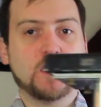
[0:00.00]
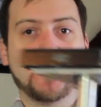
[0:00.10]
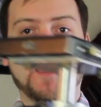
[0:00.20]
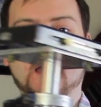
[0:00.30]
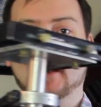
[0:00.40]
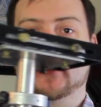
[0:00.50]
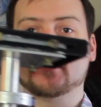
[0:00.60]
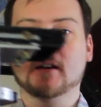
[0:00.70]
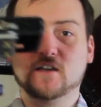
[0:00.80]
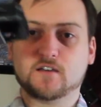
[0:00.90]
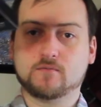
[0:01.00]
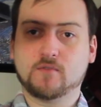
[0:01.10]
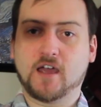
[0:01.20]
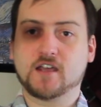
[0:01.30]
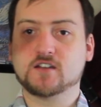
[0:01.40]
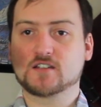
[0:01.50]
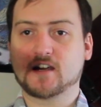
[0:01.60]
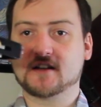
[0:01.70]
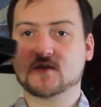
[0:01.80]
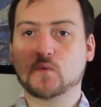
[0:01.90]
and I can just
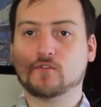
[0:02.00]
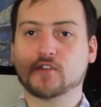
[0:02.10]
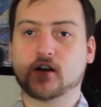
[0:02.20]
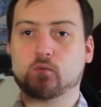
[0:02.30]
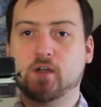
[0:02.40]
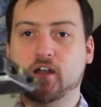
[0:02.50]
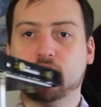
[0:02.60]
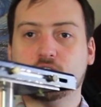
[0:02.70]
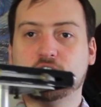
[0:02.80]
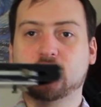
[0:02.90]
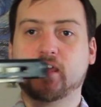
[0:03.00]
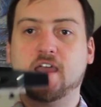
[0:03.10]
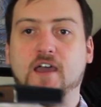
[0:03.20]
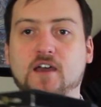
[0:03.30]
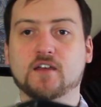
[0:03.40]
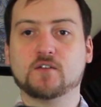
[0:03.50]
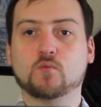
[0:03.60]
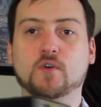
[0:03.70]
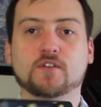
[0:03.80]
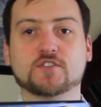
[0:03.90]
kind of swivel that around,
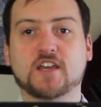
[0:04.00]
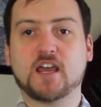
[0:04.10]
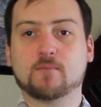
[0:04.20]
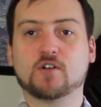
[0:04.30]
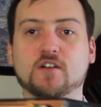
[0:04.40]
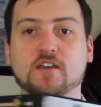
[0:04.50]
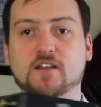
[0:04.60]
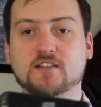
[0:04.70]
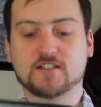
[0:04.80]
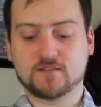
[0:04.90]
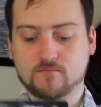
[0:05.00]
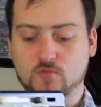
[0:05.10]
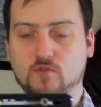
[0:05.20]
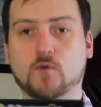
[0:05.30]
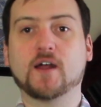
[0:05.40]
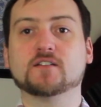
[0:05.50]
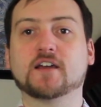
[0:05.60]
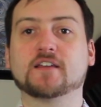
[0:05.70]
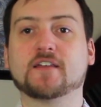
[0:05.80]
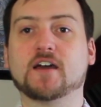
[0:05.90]
and when there's a camera, it doesn't move around
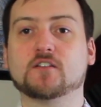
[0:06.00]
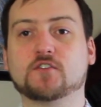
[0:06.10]
like that.